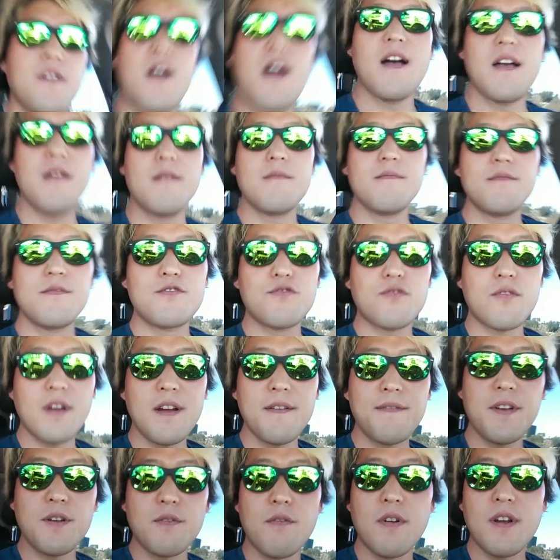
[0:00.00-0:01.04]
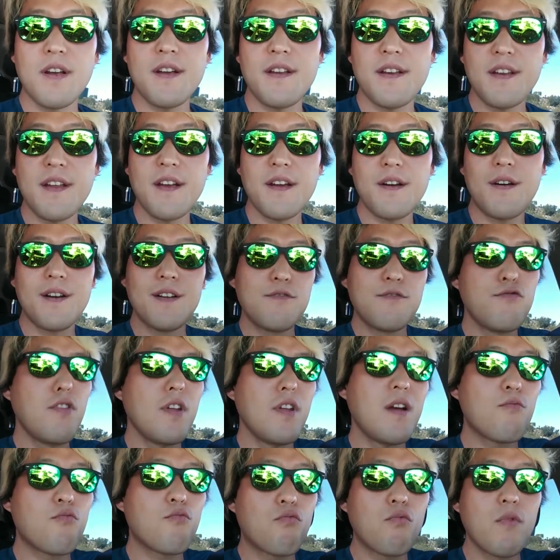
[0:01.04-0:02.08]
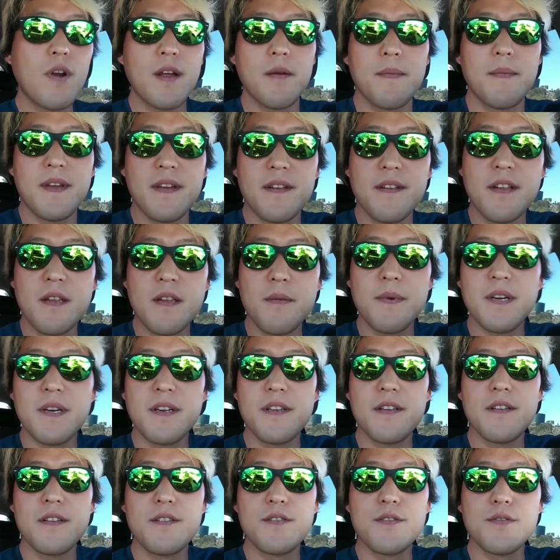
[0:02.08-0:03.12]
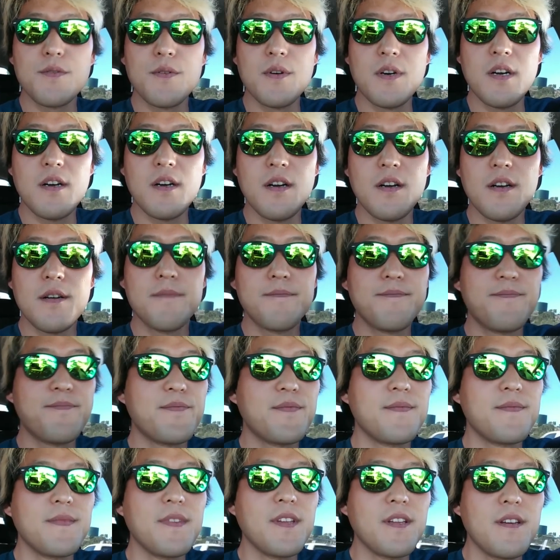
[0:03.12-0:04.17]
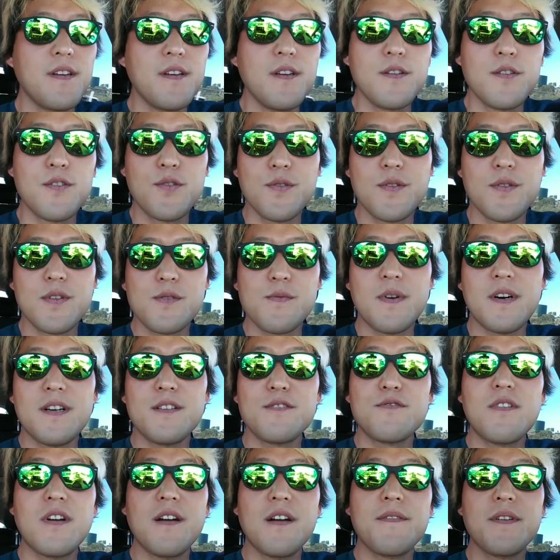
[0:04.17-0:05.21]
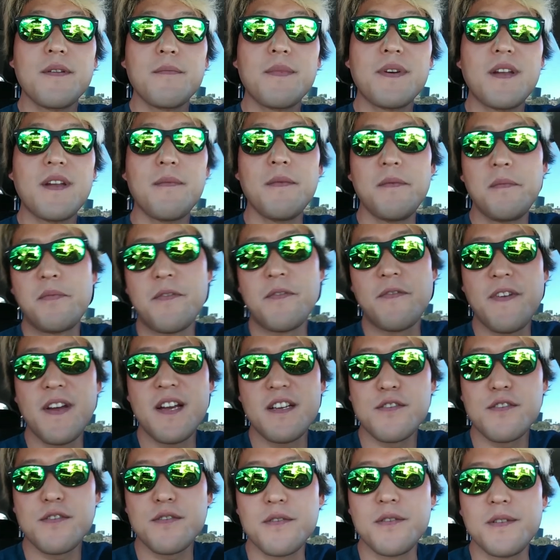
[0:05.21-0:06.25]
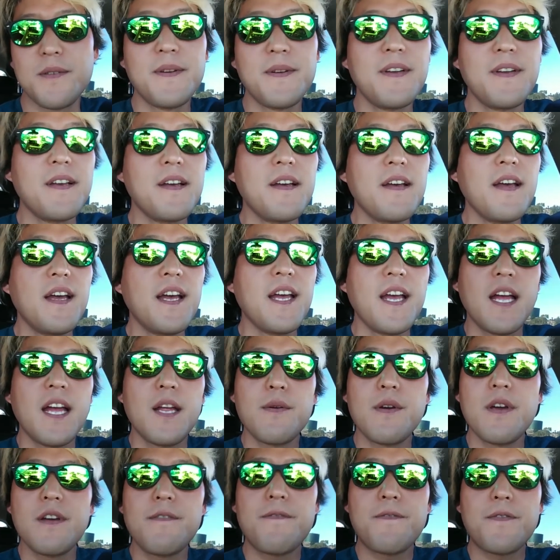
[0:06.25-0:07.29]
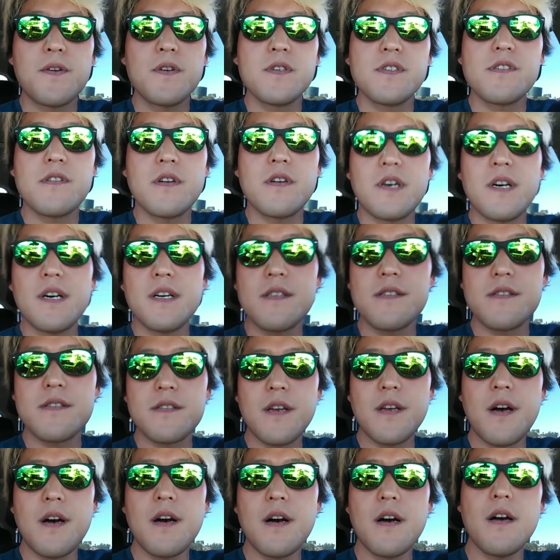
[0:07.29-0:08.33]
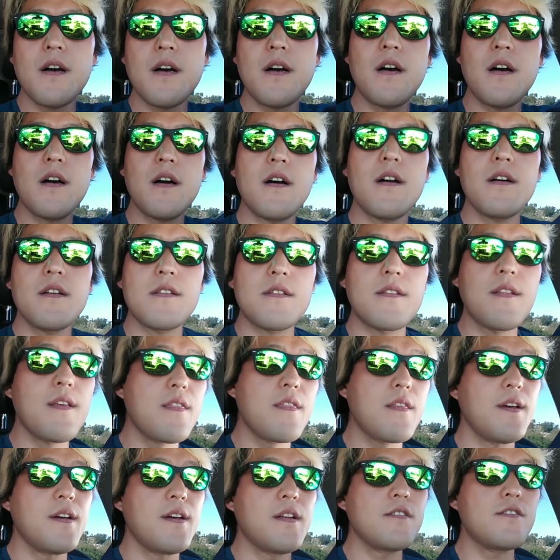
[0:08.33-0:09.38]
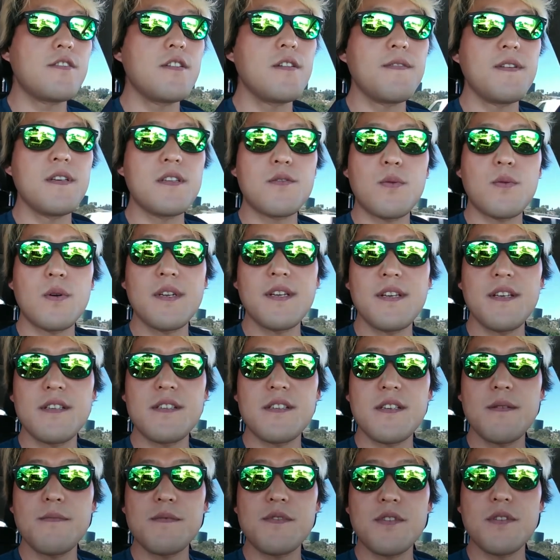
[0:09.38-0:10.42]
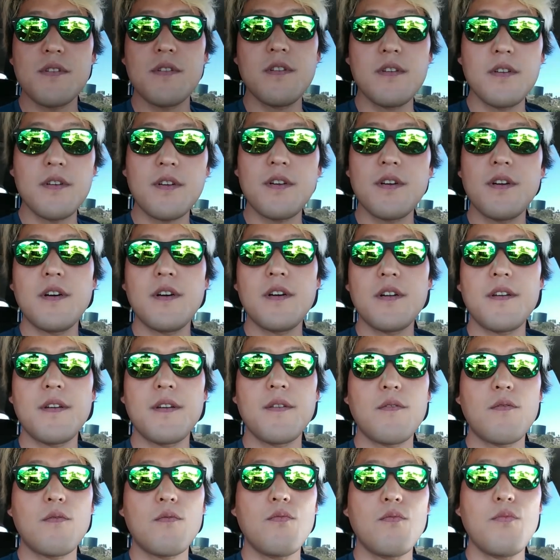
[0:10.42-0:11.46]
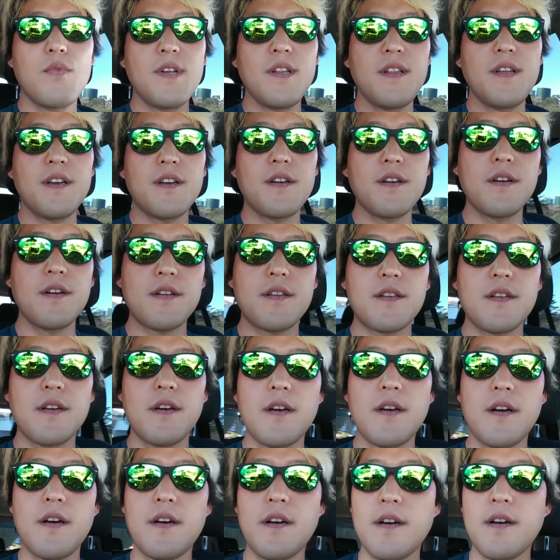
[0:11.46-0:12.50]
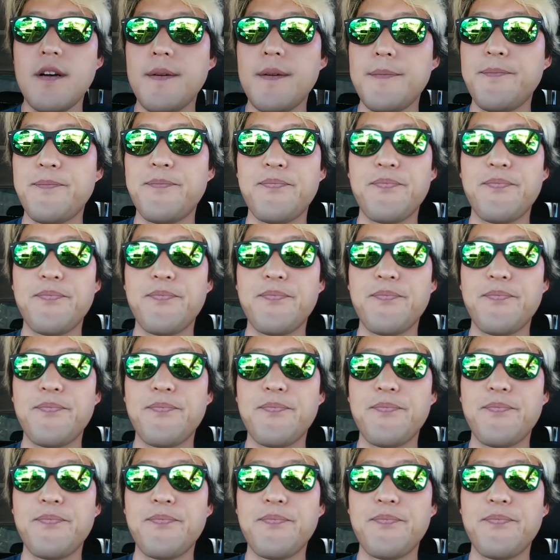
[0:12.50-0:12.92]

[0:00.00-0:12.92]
I am driving right now. I do not recommend anybody to uh, do this while driving, but I'm a professional. Anyway, first thoughts. Uh, the LG V20 seems to look good, really good um,